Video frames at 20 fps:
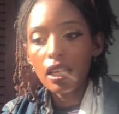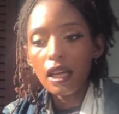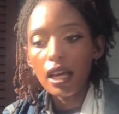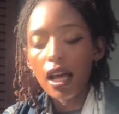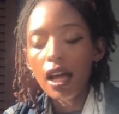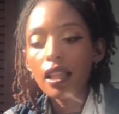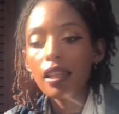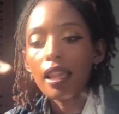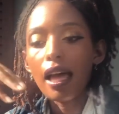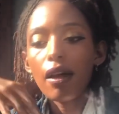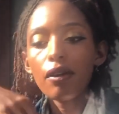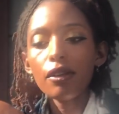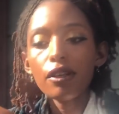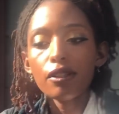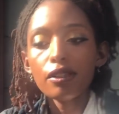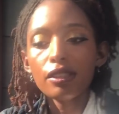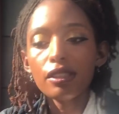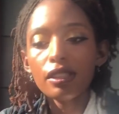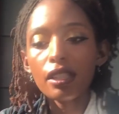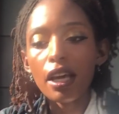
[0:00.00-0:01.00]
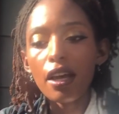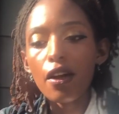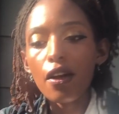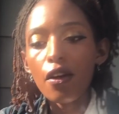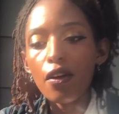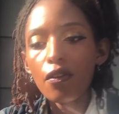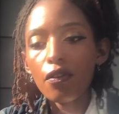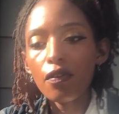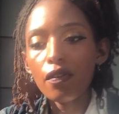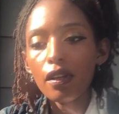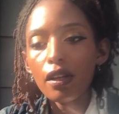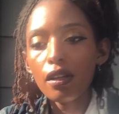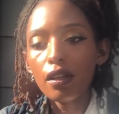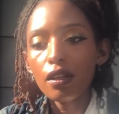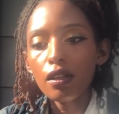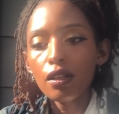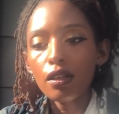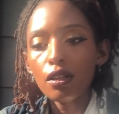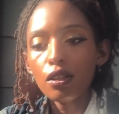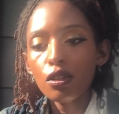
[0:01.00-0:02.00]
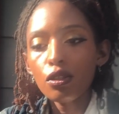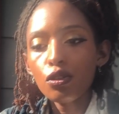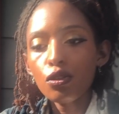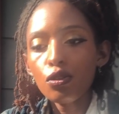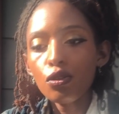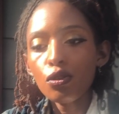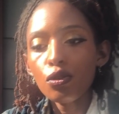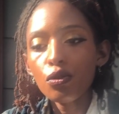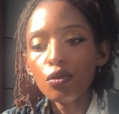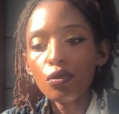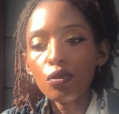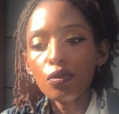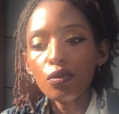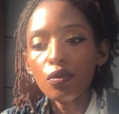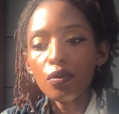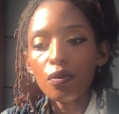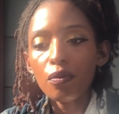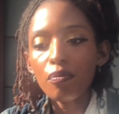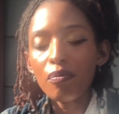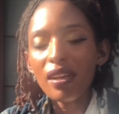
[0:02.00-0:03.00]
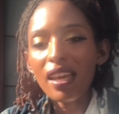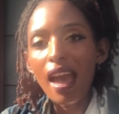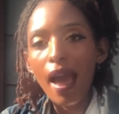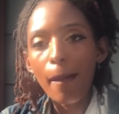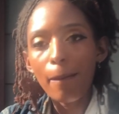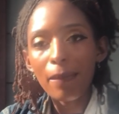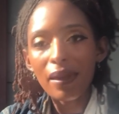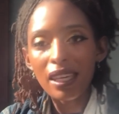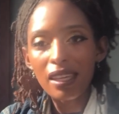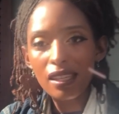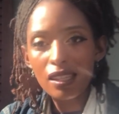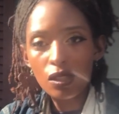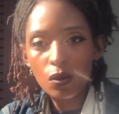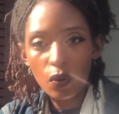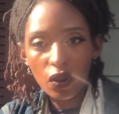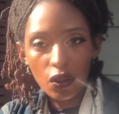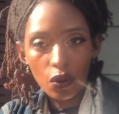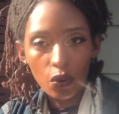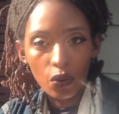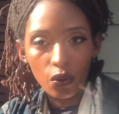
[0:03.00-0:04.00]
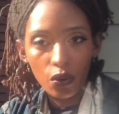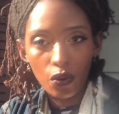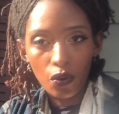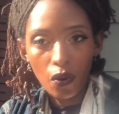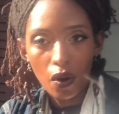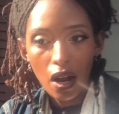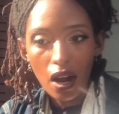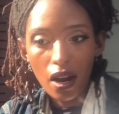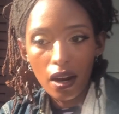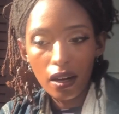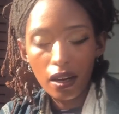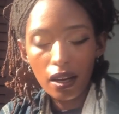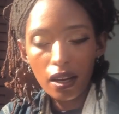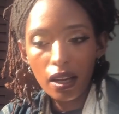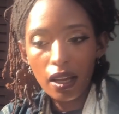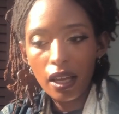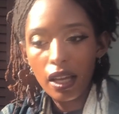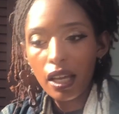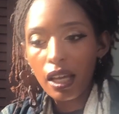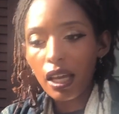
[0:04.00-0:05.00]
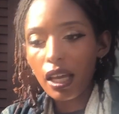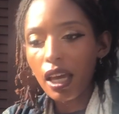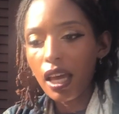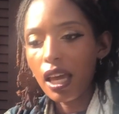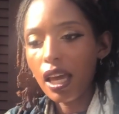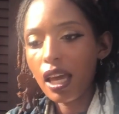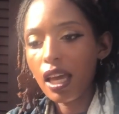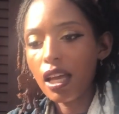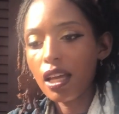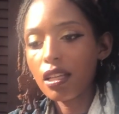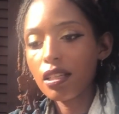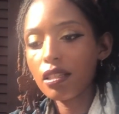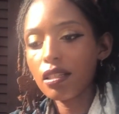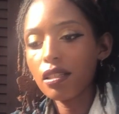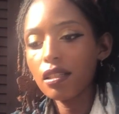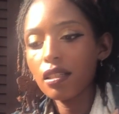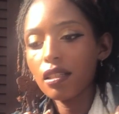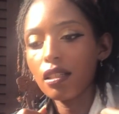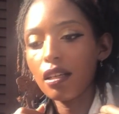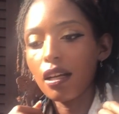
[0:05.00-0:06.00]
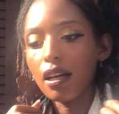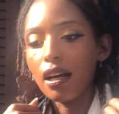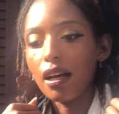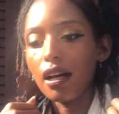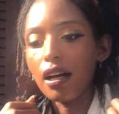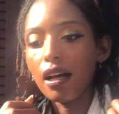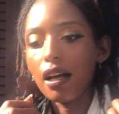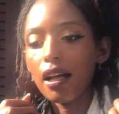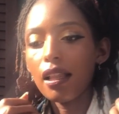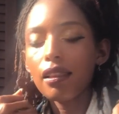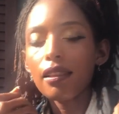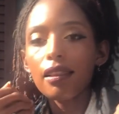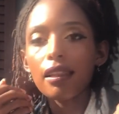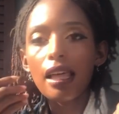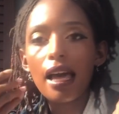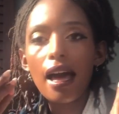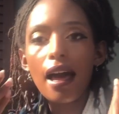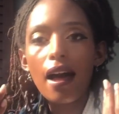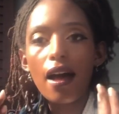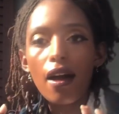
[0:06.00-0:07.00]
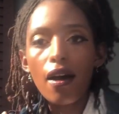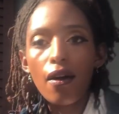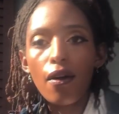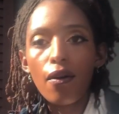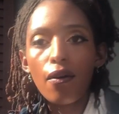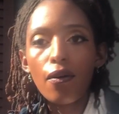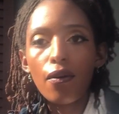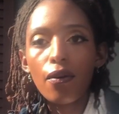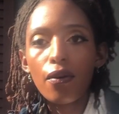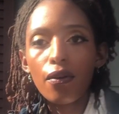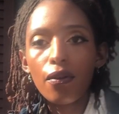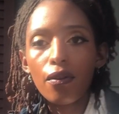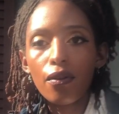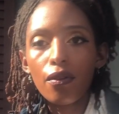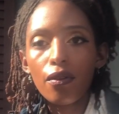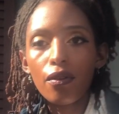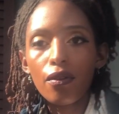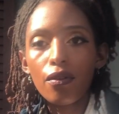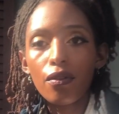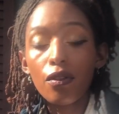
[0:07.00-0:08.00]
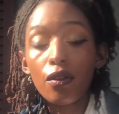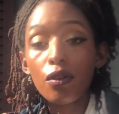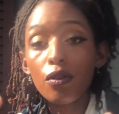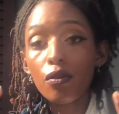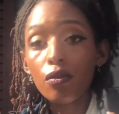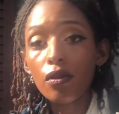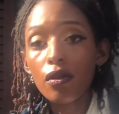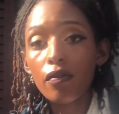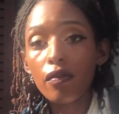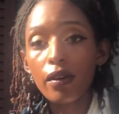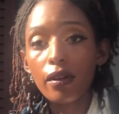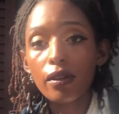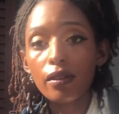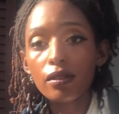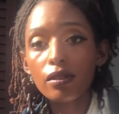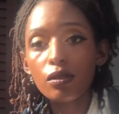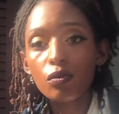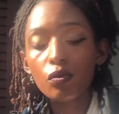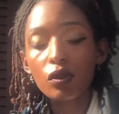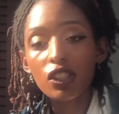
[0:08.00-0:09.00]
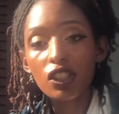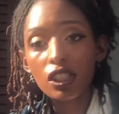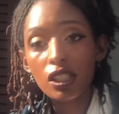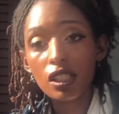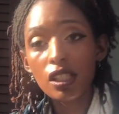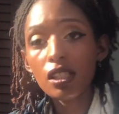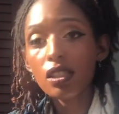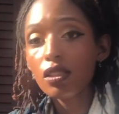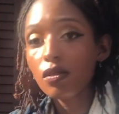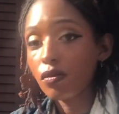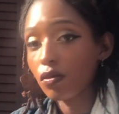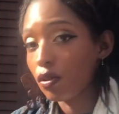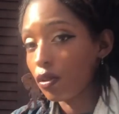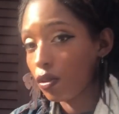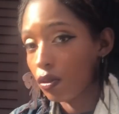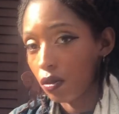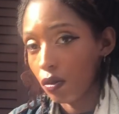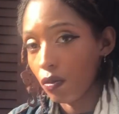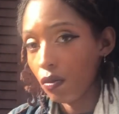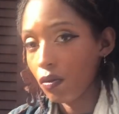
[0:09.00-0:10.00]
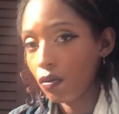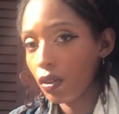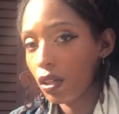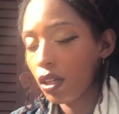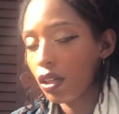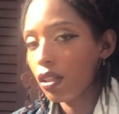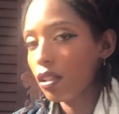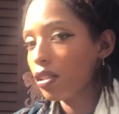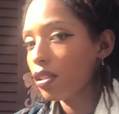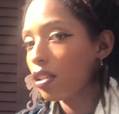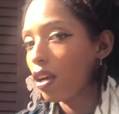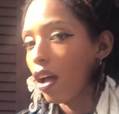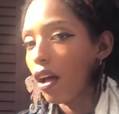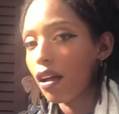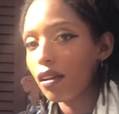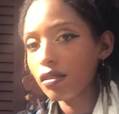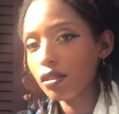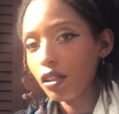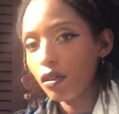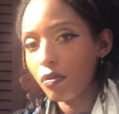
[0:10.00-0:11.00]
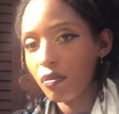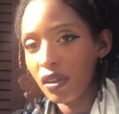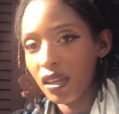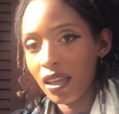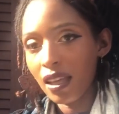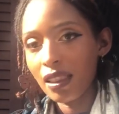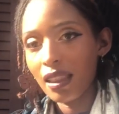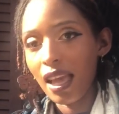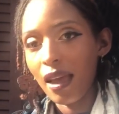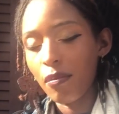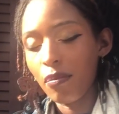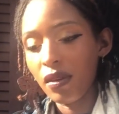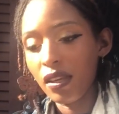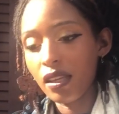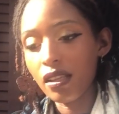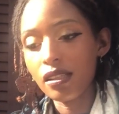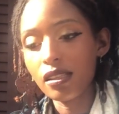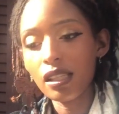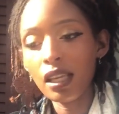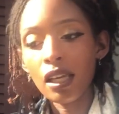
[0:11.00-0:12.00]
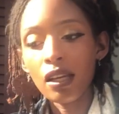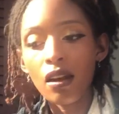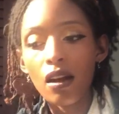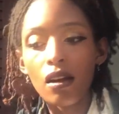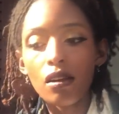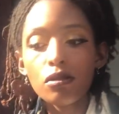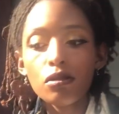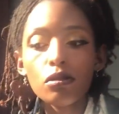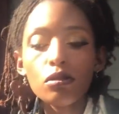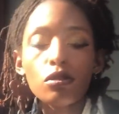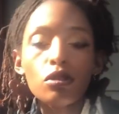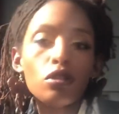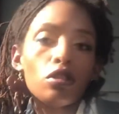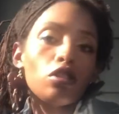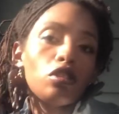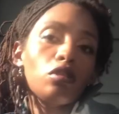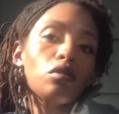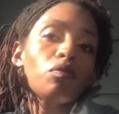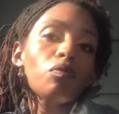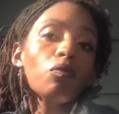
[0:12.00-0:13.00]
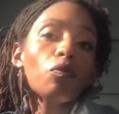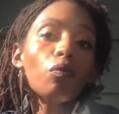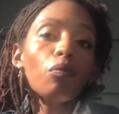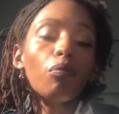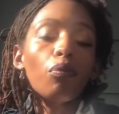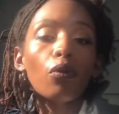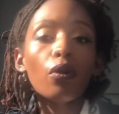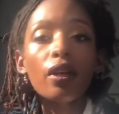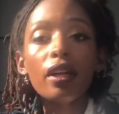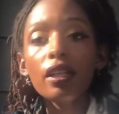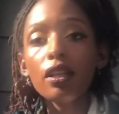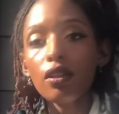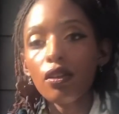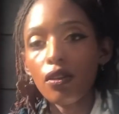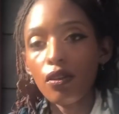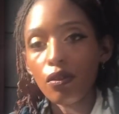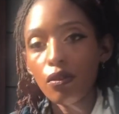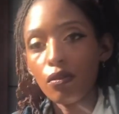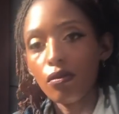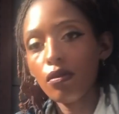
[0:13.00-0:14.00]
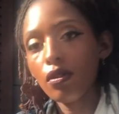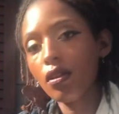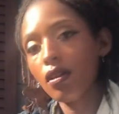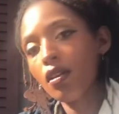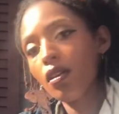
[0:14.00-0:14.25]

allow yourself to be at peace with who you are, and allow the universe, which is you, to also be in that peace, and also to just bring you